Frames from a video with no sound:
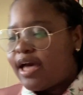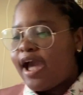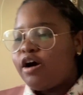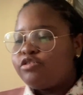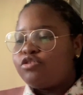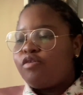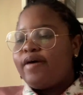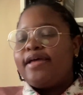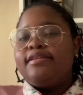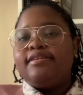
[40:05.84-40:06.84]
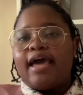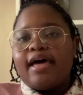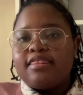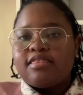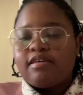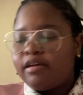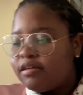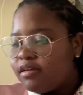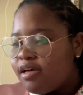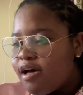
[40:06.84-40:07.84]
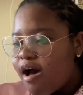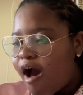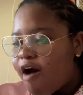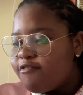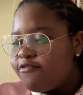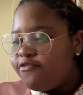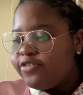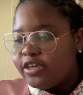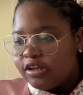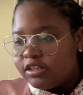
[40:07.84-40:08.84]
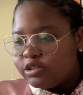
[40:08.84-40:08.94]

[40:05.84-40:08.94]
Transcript: I also read Death of Field,